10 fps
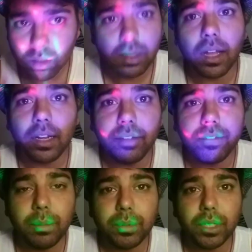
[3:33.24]
The Caliph
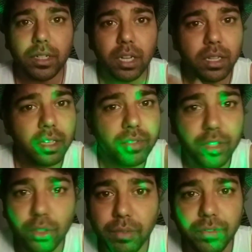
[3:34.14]
keeps it, gives
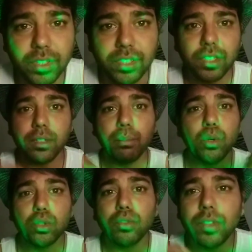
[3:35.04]
it to the Vizier.
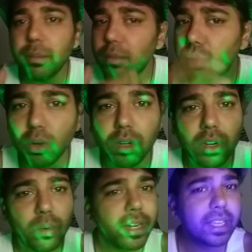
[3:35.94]
Both of them go
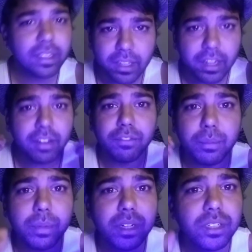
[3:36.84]
around taking the
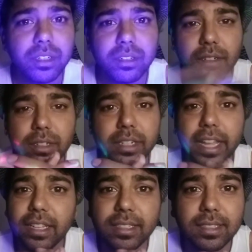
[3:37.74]
information.
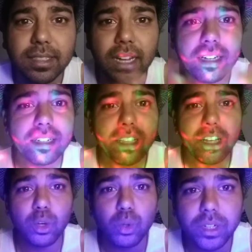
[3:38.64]
Day is done. They
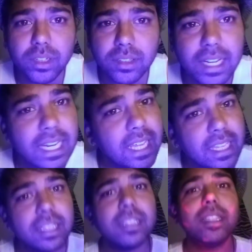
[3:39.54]
go near the
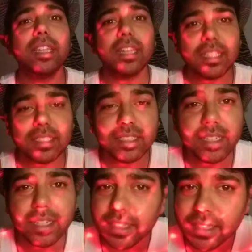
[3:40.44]
lake. They are
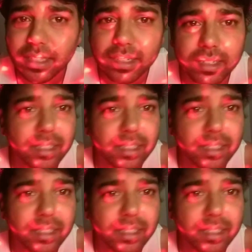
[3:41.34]
sitting there,